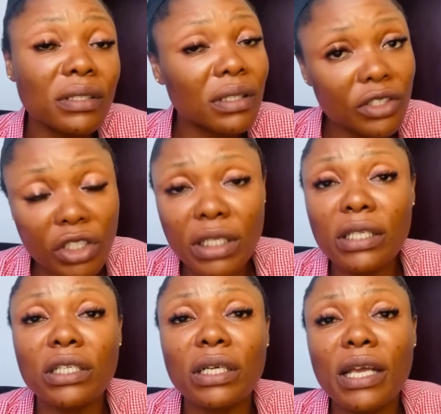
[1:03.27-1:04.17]
She
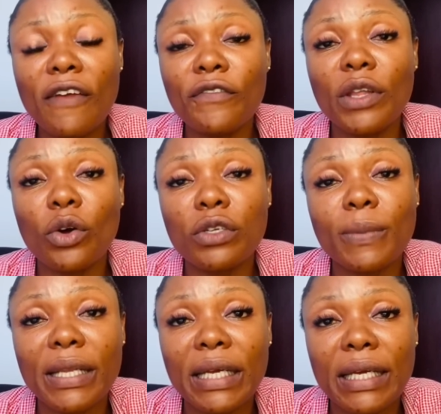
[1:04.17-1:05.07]
gave the
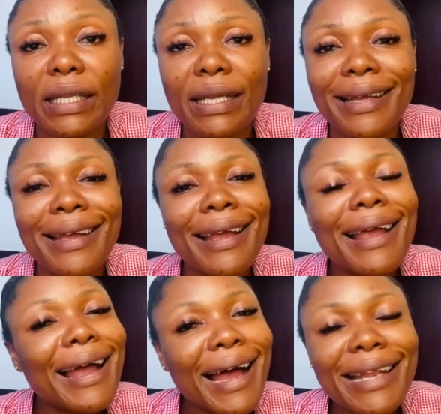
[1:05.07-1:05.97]
husband the kidney,
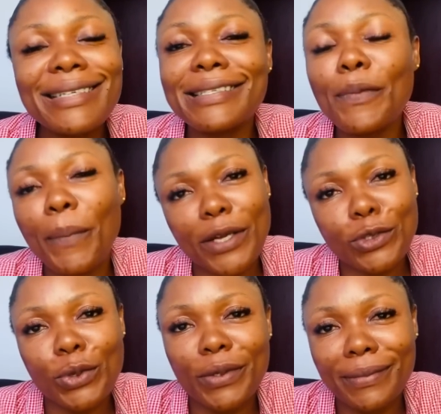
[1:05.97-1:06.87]
and he still
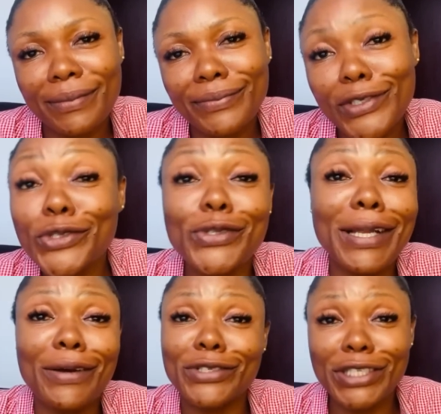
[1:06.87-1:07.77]
passed on. So
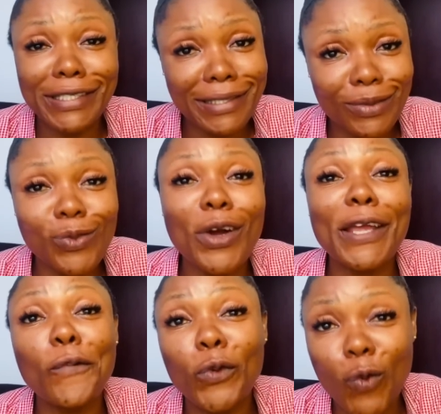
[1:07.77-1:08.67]
now she's
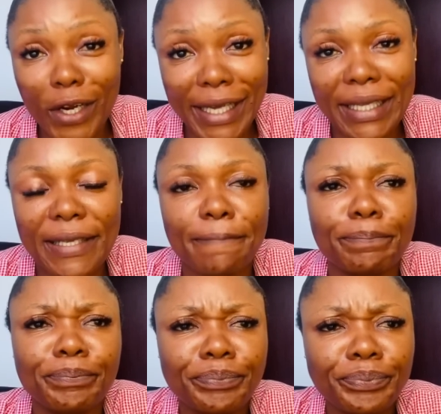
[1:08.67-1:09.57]
working with one kidney.
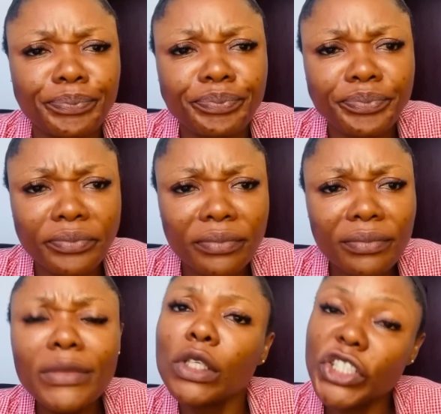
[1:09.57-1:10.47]

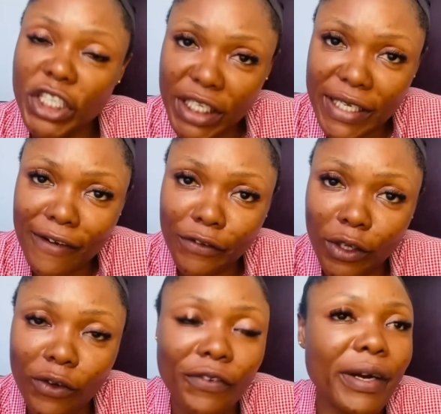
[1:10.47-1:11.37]
She did that for
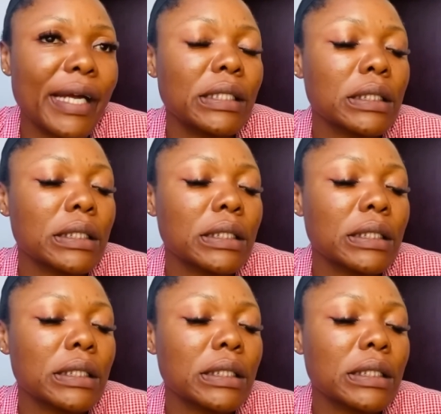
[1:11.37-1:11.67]
love, right?